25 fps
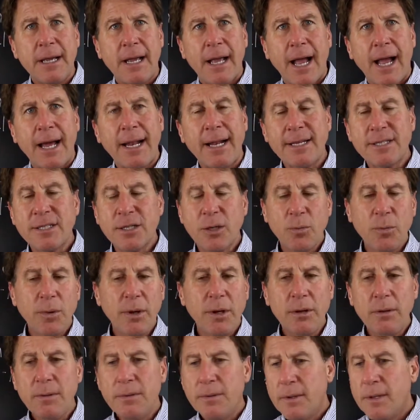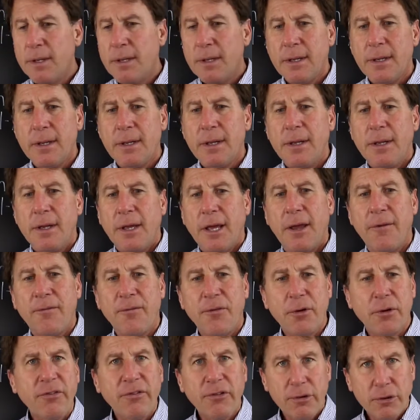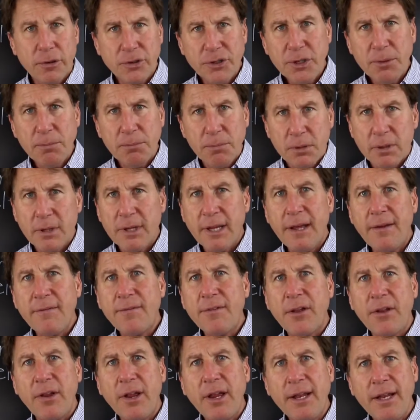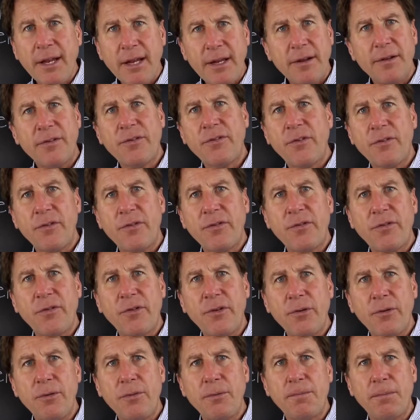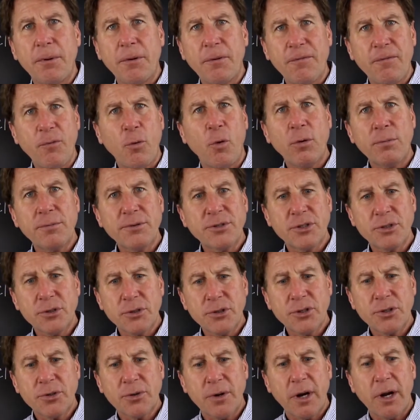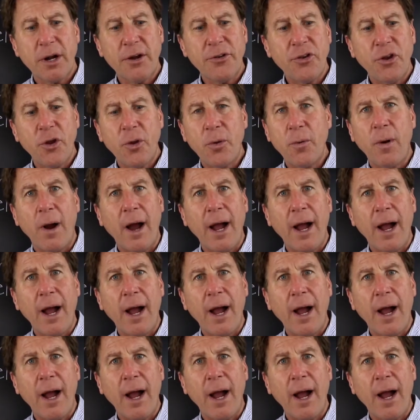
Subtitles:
And I said, well, if your surgeon believed that he needed to perform surgery on you,